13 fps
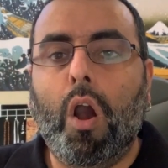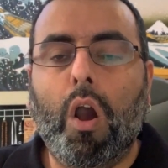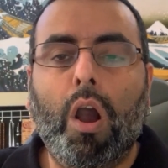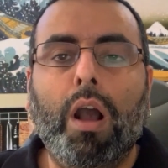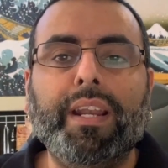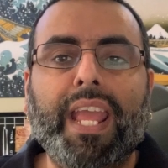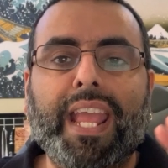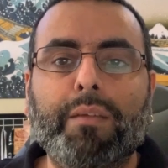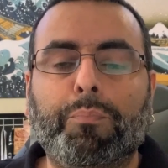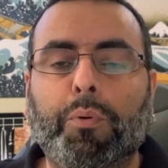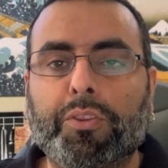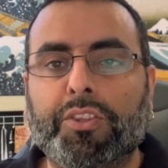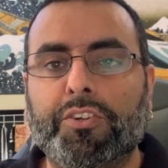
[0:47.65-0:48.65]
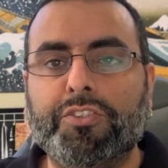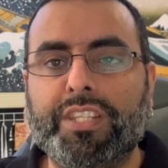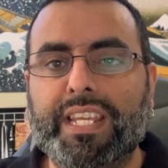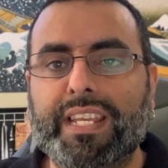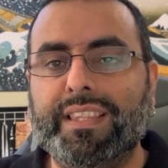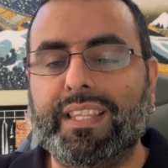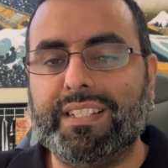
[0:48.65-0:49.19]
On April
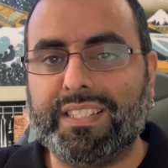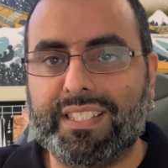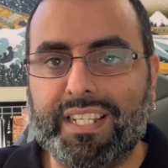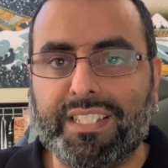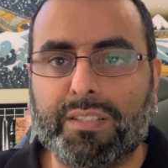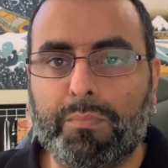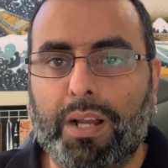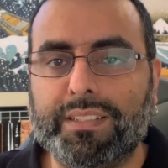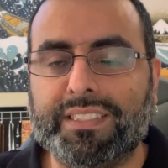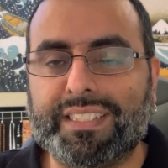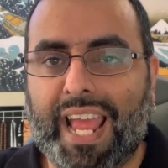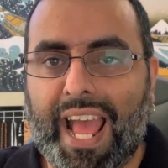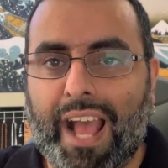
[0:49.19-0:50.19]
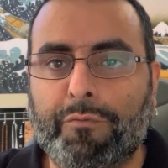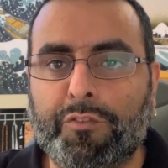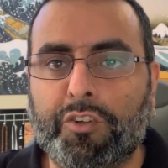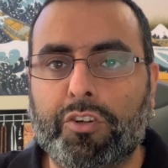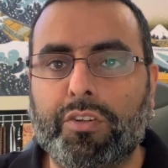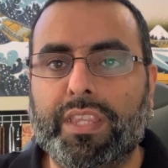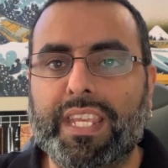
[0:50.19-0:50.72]
13th, six months
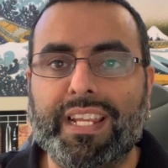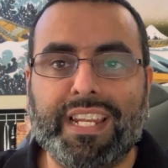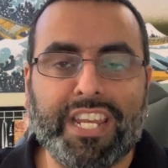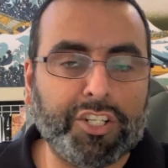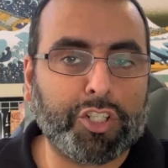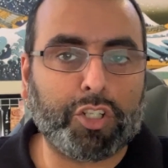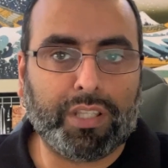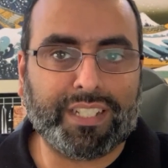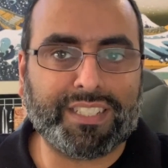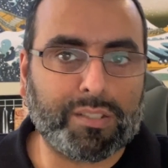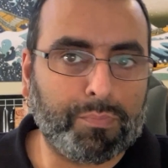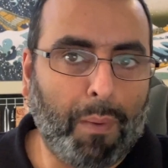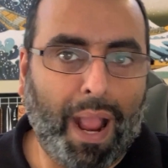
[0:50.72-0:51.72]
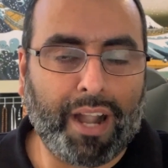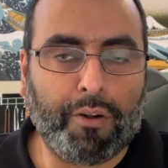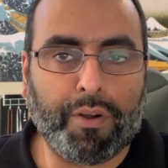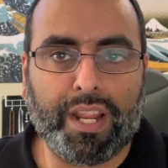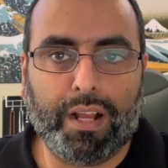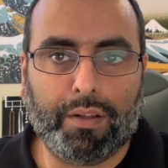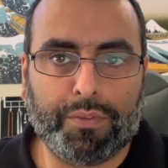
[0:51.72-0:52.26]
after the initial
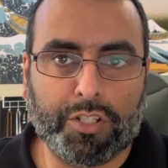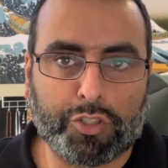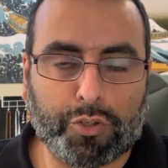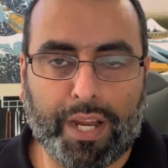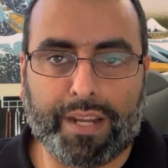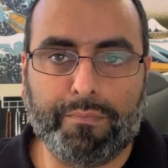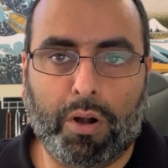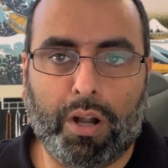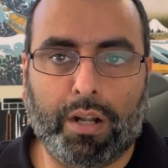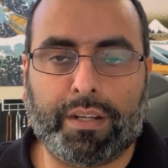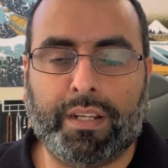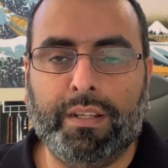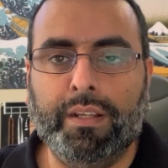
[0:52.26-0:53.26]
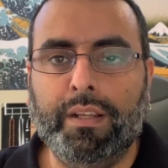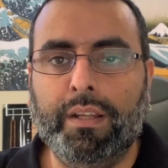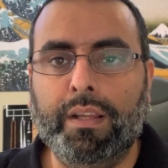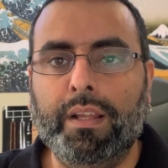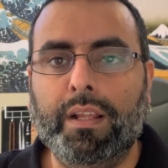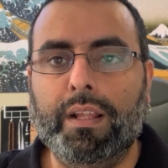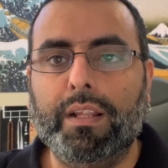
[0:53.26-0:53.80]
expiry of the trademark,
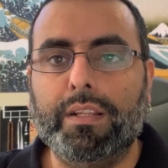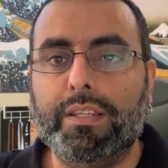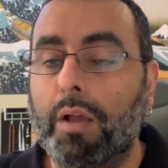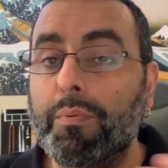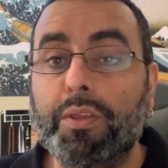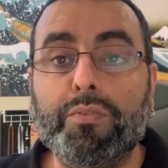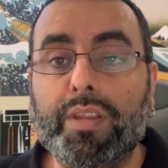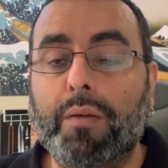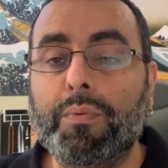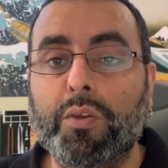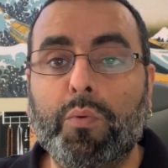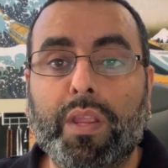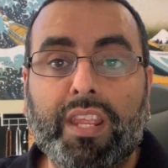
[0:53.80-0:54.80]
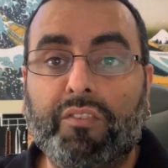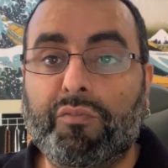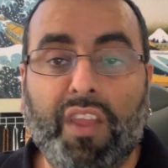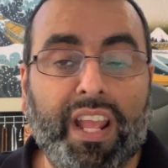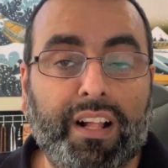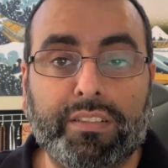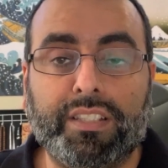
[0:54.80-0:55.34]
WWE
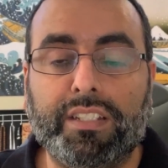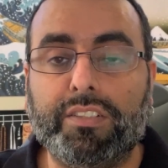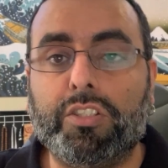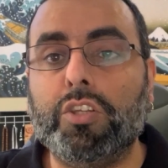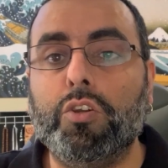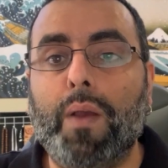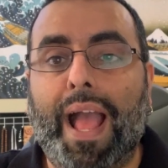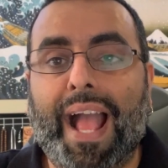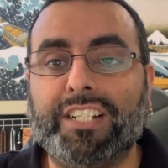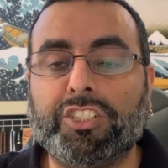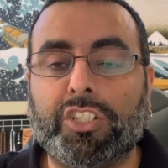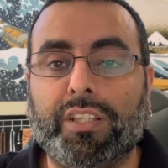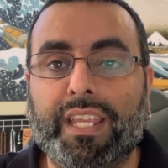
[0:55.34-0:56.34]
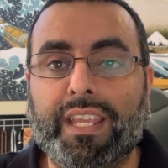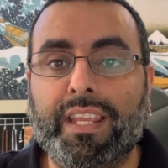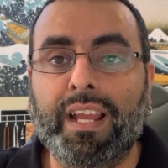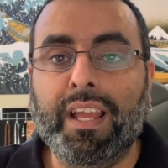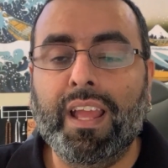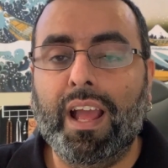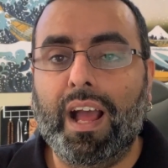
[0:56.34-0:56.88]
failed to
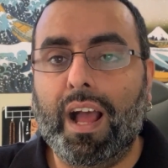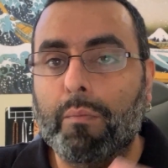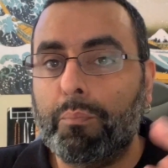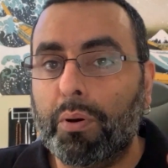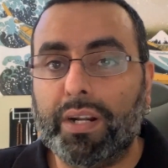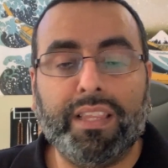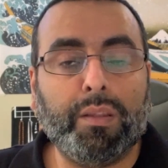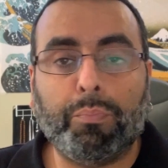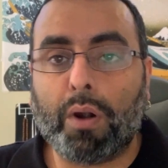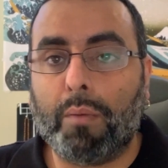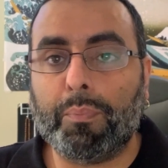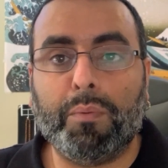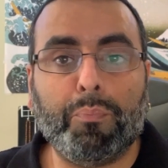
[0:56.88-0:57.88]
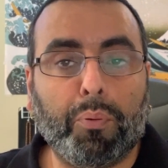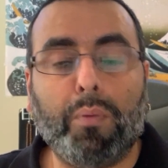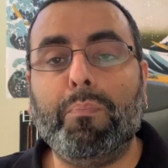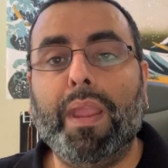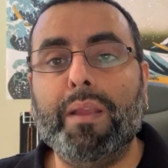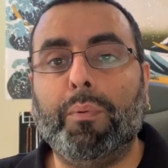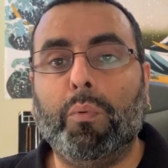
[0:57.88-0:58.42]
actually uh, put in the proper pr
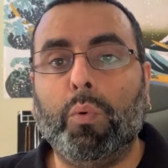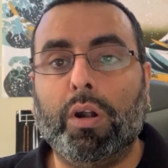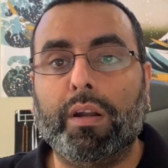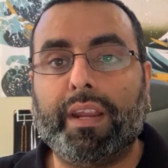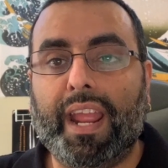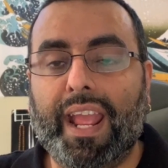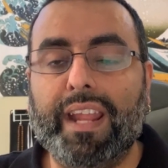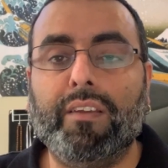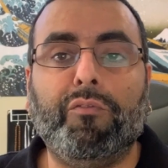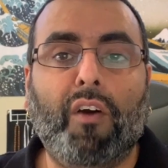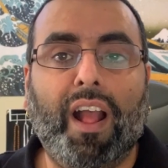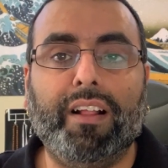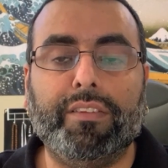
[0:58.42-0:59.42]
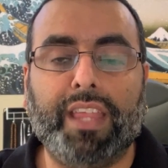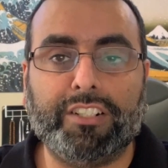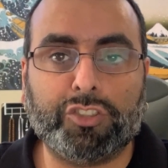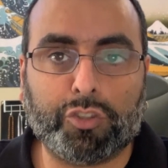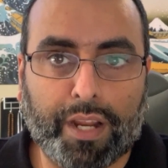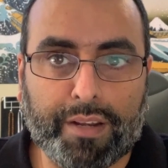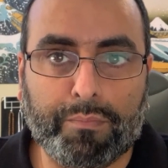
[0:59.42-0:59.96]
paperwork and file that
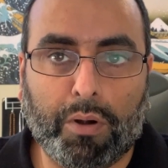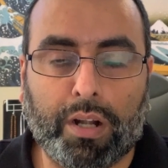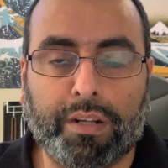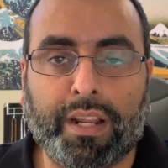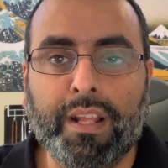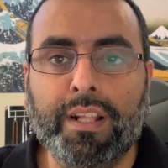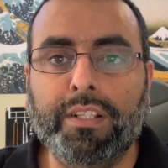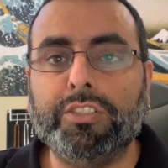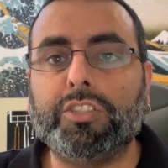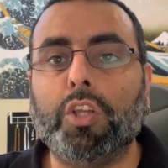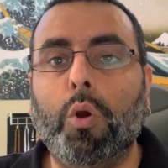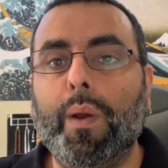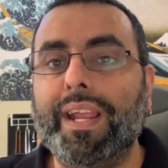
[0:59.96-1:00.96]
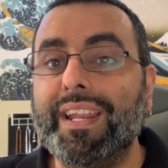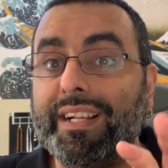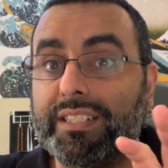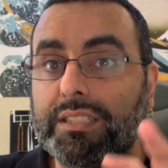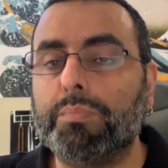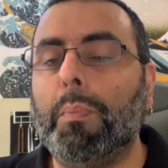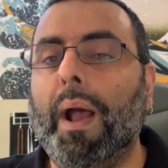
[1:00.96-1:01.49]
trademark, so it
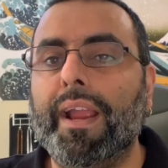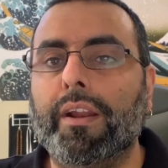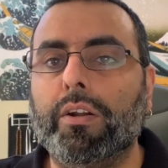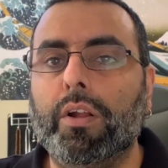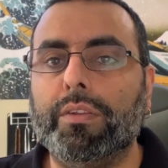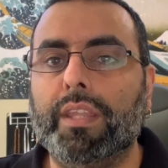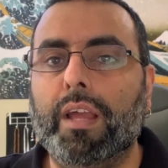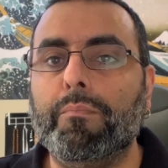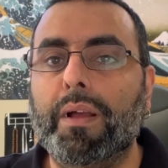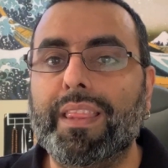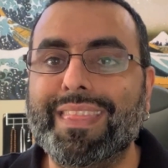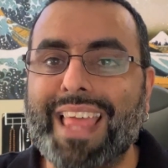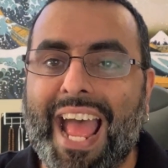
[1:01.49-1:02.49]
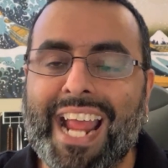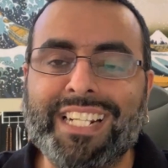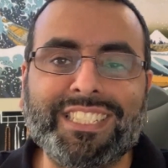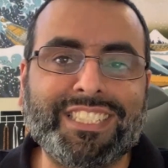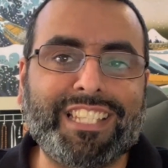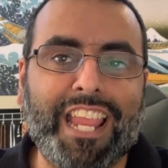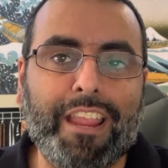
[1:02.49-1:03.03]
expired on them.
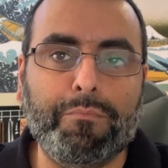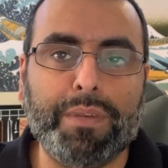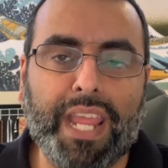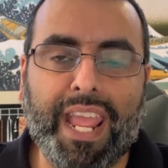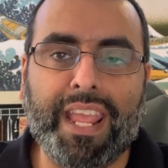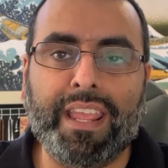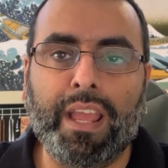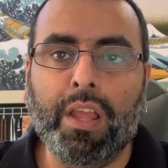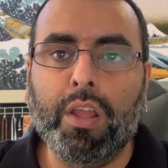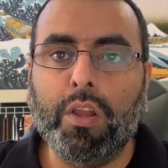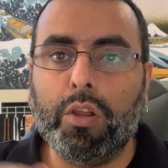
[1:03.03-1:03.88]
That same day,